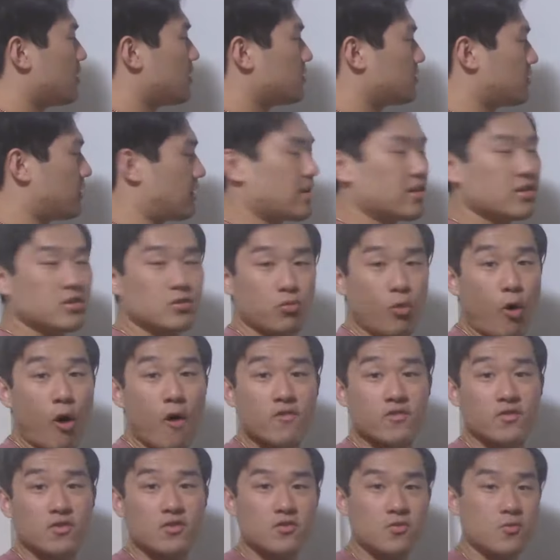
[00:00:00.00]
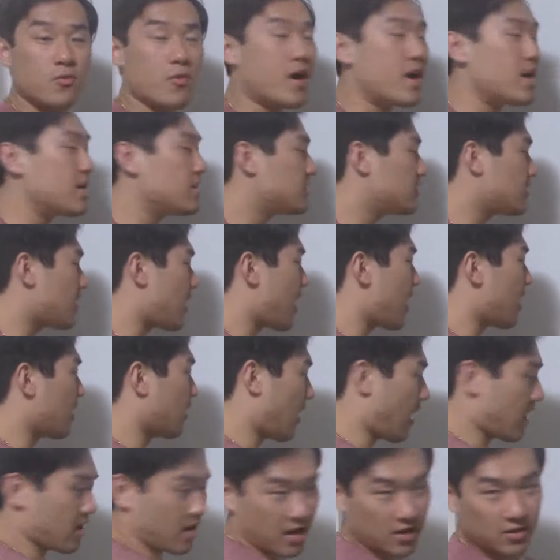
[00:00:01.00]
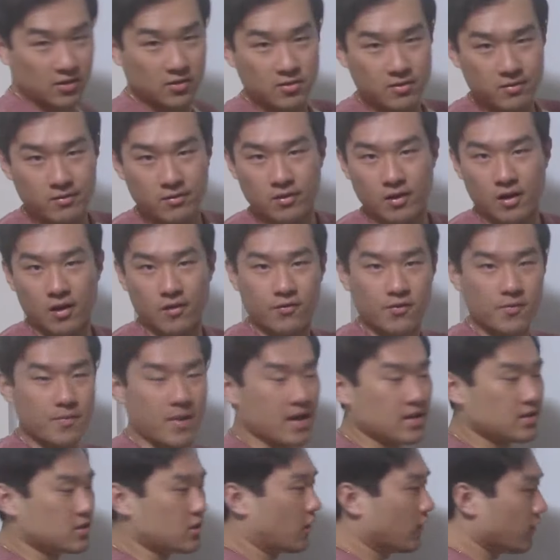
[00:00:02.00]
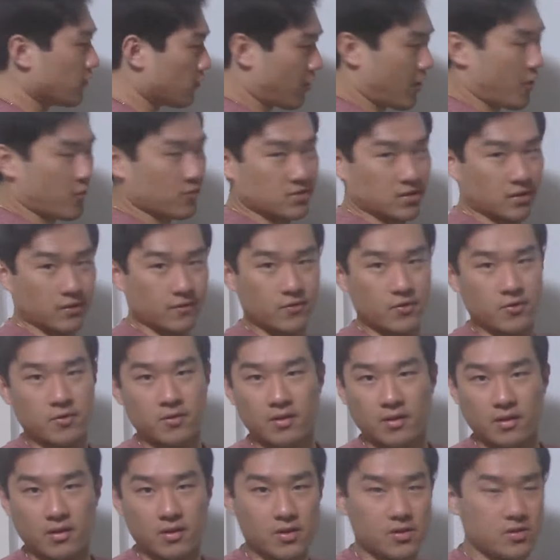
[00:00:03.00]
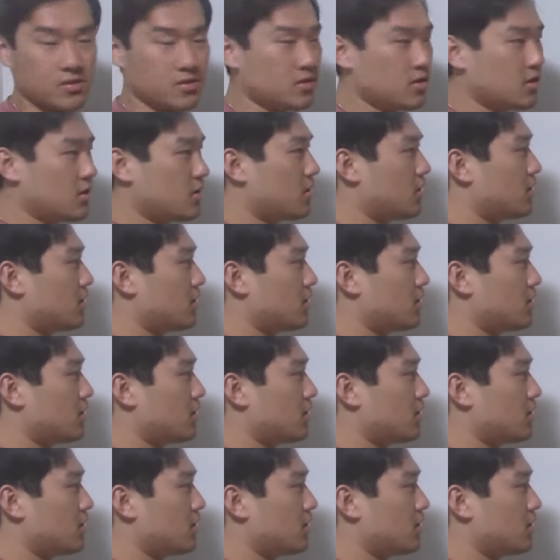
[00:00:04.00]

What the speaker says: I guess one of the good ways I like to do for myself when I was very little,